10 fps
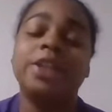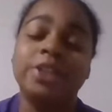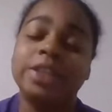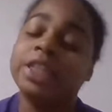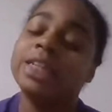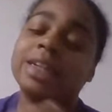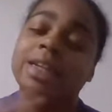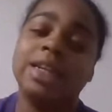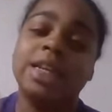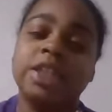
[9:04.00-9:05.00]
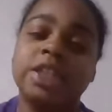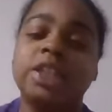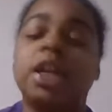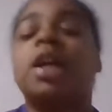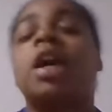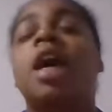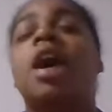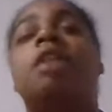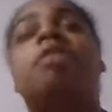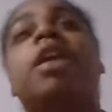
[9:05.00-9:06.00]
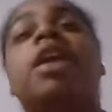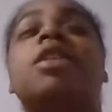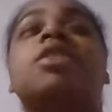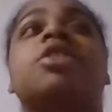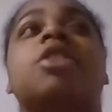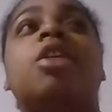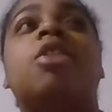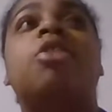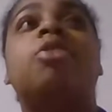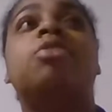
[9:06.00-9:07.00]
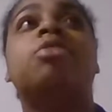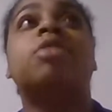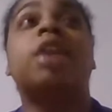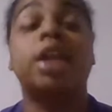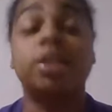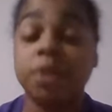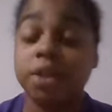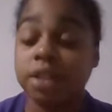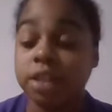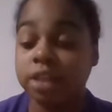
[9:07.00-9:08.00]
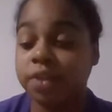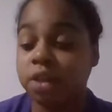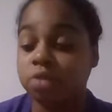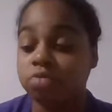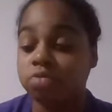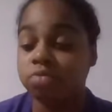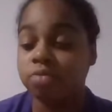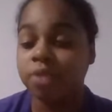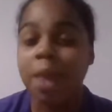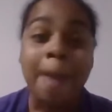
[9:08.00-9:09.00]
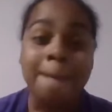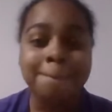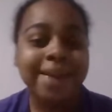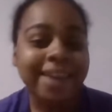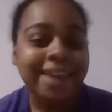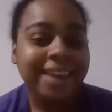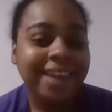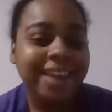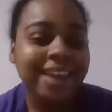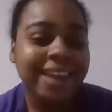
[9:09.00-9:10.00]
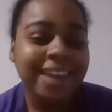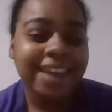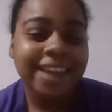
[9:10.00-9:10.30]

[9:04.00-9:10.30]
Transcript: shoot the shit and just talk. All right, so I guess we're on to the next video. Bye.